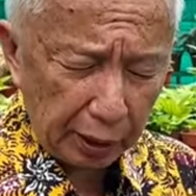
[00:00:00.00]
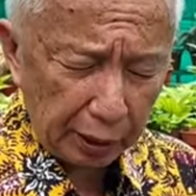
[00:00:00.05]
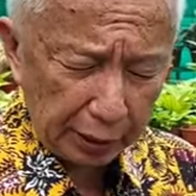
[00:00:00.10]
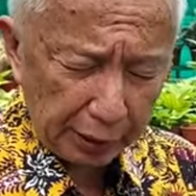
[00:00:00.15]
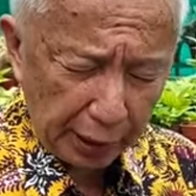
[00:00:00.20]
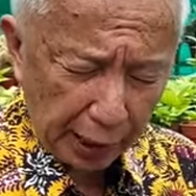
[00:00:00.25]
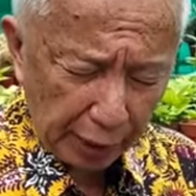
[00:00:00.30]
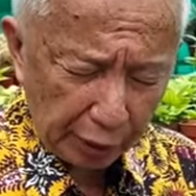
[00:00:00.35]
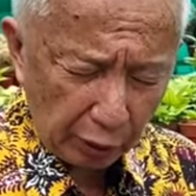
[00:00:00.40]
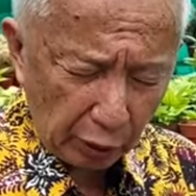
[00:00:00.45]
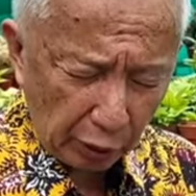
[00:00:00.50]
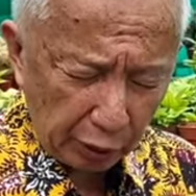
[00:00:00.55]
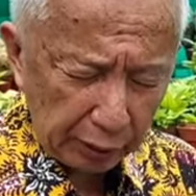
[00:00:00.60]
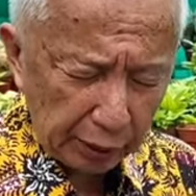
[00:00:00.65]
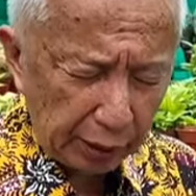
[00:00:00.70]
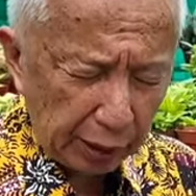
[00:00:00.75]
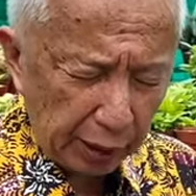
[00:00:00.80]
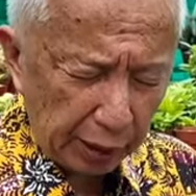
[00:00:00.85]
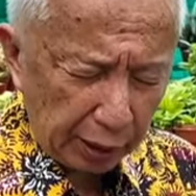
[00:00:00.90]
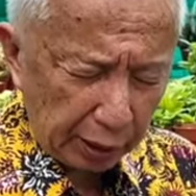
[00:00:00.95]

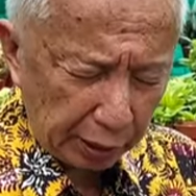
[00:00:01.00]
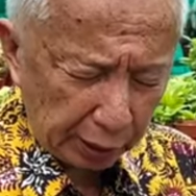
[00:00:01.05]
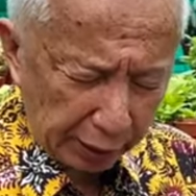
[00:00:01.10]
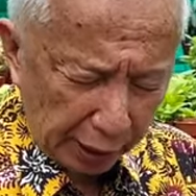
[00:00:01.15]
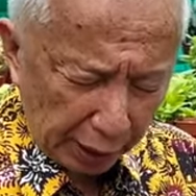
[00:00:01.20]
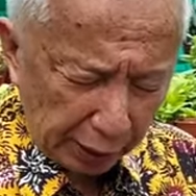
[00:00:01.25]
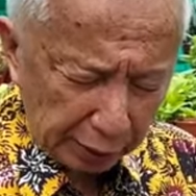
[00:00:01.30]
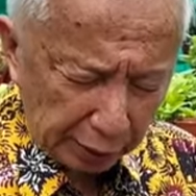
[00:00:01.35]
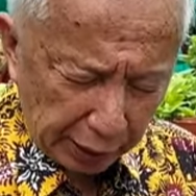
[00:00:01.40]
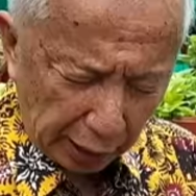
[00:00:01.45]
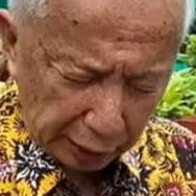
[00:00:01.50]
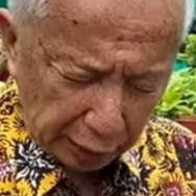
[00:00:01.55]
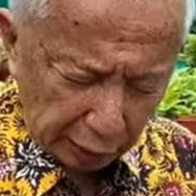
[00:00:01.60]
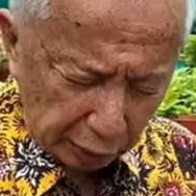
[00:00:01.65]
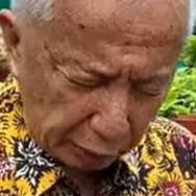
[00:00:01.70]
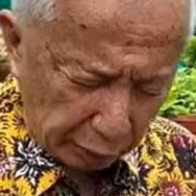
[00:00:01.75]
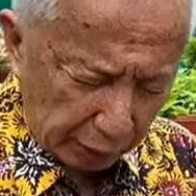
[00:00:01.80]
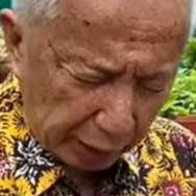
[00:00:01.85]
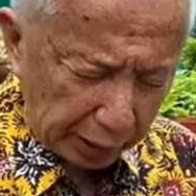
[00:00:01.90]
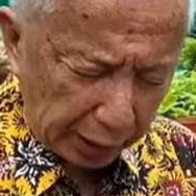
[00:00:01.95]
they
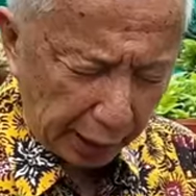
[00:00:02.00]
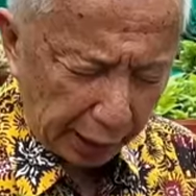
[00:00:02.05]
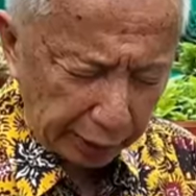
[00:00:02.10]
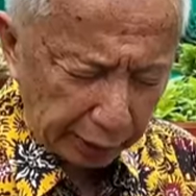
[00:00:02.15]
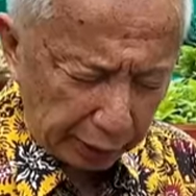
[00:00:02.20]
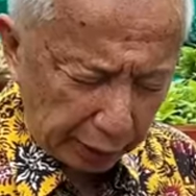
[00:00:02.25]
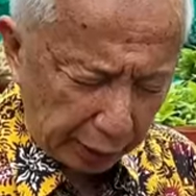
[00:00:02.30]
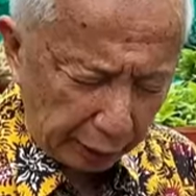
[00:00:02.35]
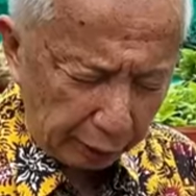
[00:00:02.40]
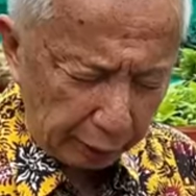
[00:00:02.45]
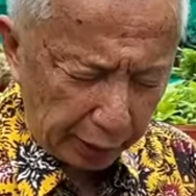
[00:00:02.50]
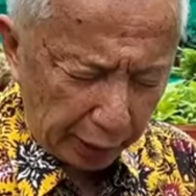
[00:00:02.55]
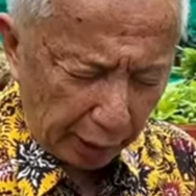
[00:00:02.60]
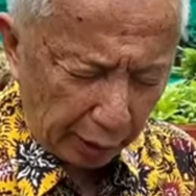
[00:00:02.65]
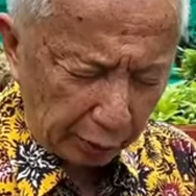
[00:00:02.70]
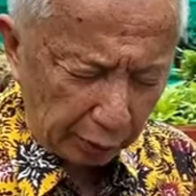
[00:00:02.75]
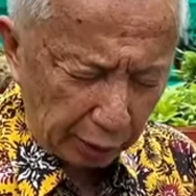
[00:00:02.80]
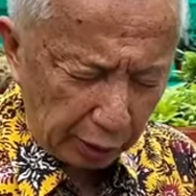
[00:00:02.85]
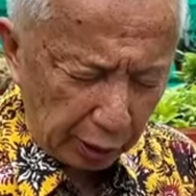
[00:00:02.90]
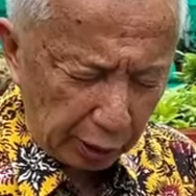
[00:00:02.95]
just work as if they
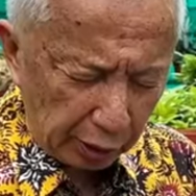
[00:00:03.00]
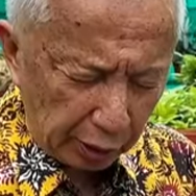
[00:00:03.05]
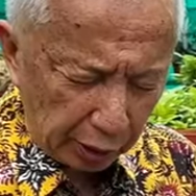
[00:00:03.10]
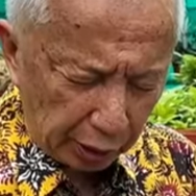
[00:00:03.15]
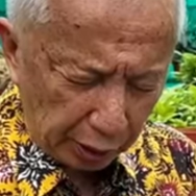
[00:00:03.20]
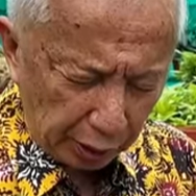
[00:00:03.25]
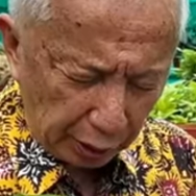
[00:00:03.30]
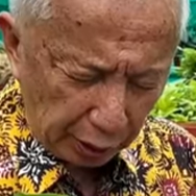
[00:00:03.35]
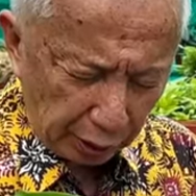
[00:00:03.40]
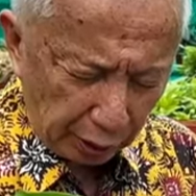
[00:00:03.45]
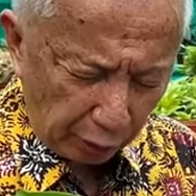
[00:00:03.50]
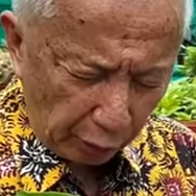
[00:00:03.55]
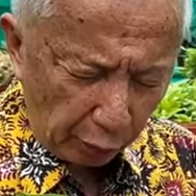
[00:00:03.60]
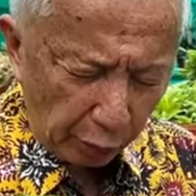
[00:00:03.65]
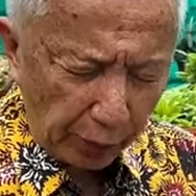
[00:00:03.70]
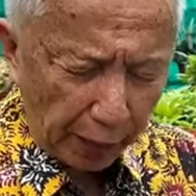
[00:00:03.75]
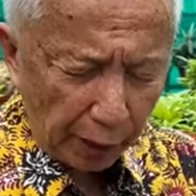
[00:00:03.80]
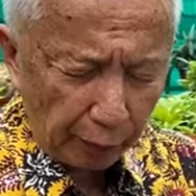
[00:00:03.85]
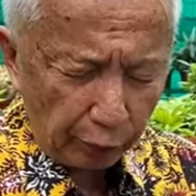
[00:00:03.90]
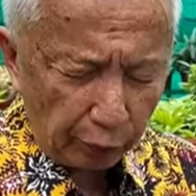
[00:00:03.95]
are
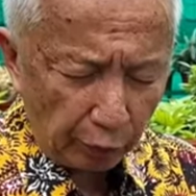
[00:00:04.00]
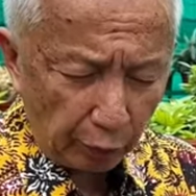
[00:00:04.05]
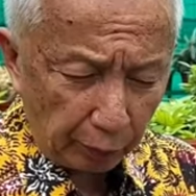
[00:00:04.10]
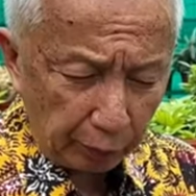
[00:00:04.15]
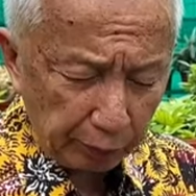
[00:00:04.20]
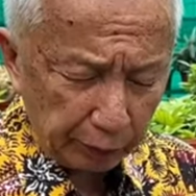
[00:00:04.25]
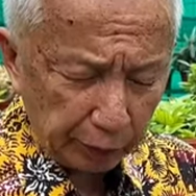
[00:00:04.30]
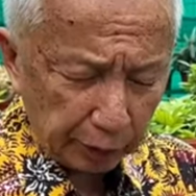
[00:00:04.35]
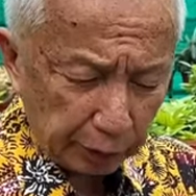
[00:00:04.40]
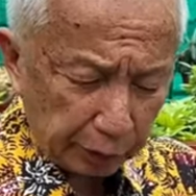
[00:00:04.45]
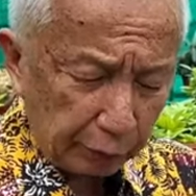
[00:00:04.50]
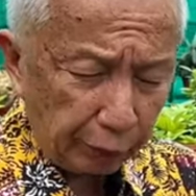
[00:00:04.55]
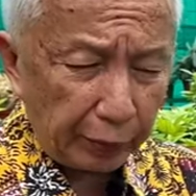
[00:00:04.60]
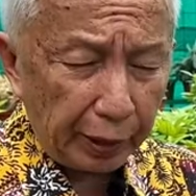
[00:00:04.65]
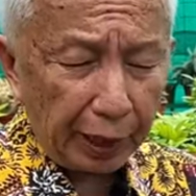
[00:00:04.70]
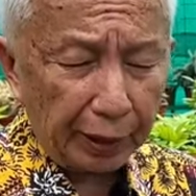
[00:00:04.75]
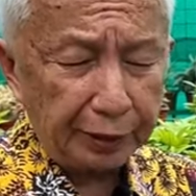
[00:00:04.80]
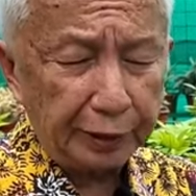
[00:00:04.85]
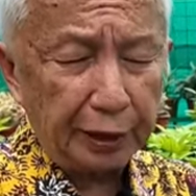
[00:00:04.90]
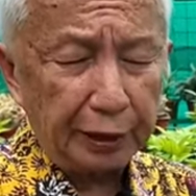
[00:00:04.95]
away from
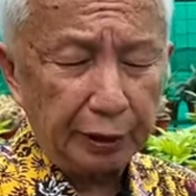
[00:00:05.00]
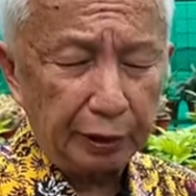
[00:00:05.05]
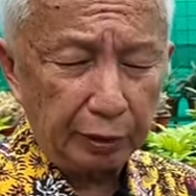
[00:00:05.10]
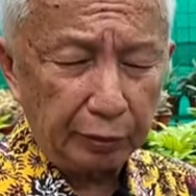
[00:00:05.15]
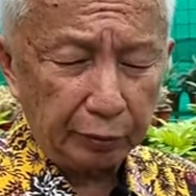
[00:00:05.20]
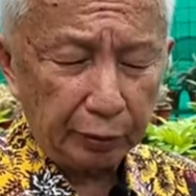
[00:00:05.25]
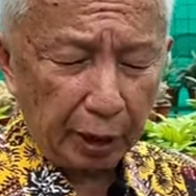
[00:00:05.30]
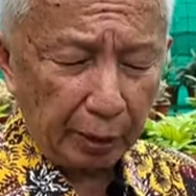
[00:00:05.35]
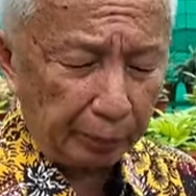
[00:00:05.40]
civilization.